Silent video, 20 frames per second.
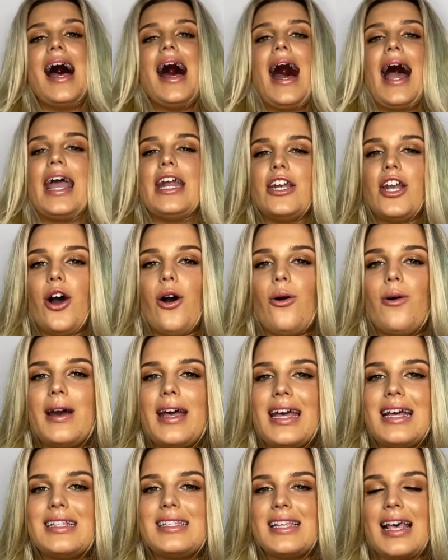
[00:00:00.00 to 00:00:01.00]
I know
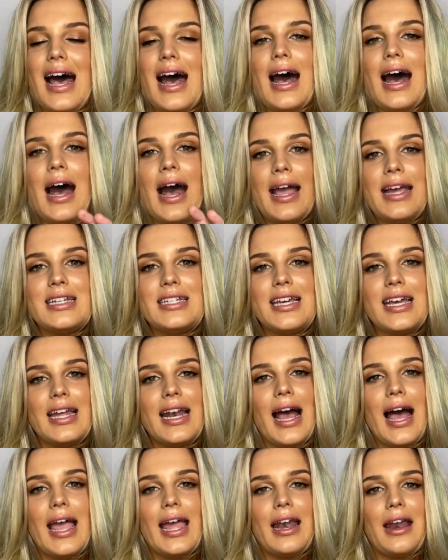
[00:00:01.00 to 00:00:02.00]
it's a high
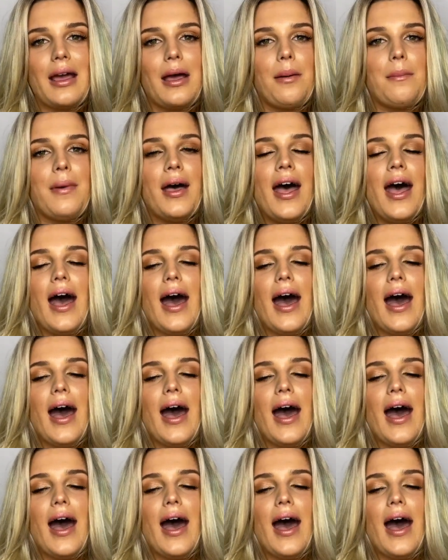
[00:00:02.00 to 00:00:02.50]
ticket item,